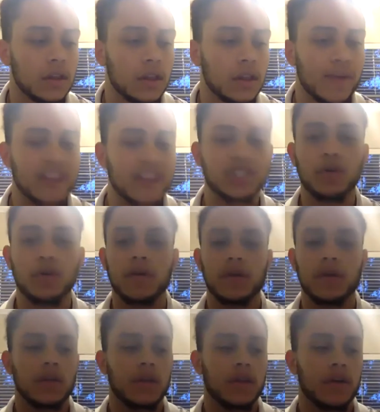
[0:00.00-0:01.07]
Right? So
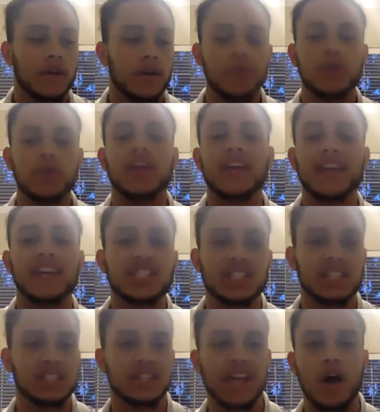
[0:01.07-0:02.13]
communication
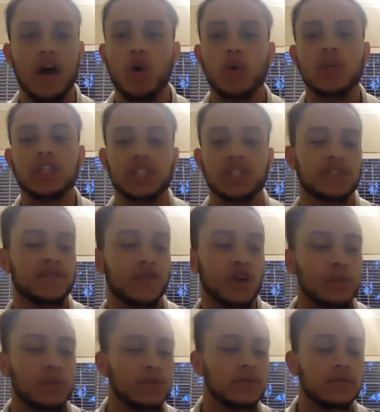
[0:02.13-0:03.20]
is not always just verbal.